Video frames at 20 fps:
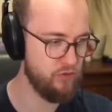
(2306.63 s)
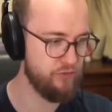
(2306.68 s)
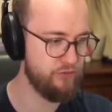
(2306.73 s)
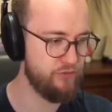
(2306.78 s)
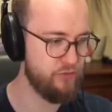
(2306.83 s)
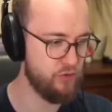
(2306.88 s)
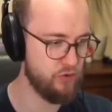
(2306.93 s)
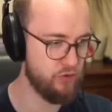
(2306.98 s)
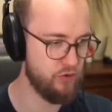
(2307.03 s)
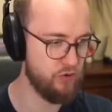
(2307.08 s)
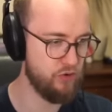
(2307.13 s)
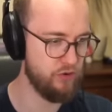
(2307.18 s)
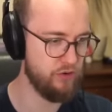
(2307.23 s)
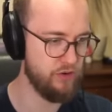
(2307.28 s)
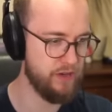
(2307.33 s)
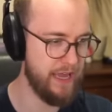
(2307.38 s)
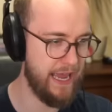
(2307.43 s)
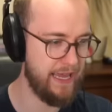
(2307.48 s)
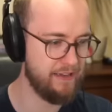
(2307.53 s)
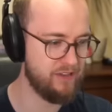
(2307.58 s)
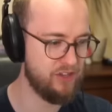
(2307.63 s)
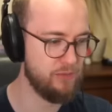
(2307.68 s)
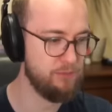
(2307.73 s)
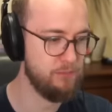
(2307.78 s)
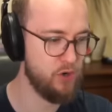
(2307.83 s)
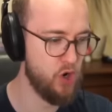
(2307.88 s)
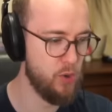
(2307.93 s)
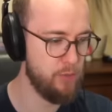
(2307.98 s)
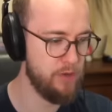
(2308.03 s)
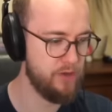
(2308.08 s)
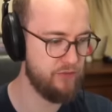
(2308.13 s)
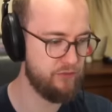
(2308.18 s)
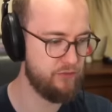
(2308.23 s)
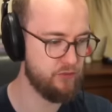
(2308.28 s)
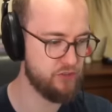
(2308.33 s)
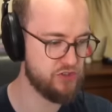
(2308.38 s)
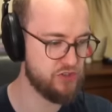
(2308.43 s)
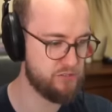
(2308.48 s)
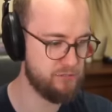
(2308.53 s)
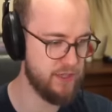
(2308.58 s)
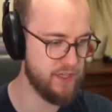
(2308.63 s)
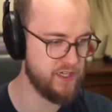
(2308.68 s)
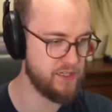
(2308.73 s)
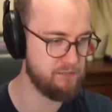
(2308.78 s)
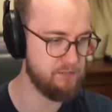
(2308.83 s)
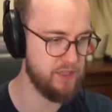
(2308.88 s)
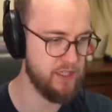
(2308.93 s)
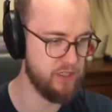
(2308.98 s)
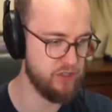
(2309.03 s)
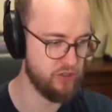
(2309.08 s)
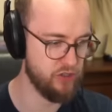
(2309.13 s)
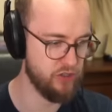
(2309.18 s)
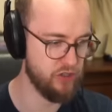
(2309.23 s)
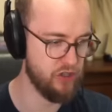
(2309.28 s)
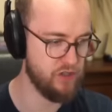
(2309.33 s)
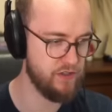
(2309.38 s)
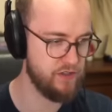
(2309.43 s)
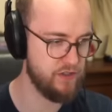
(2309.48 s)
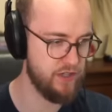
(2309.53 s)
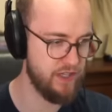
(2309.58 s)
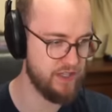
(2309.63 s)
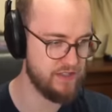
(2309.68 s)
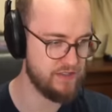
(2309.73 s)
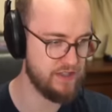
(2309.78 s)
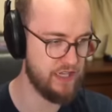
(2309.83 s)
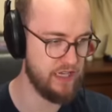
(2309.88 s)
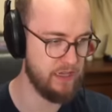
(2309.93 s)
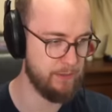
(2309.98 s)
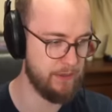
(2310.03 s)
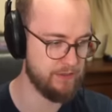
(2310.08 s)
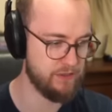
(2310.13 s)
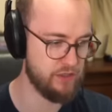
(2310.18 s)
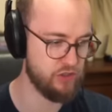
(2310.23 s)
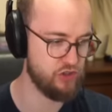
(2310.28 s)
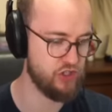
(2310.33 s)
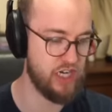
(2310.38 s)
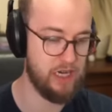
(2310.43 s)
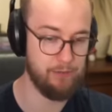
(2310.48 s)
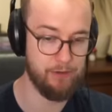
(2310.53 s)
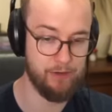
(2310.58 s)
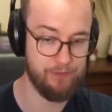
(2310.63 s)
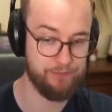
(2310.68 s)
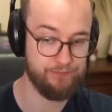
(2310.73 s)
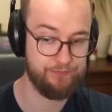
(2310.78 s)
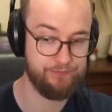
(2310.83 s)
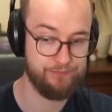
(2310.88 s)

for at the moment for specs being good, is Elemental Shaman.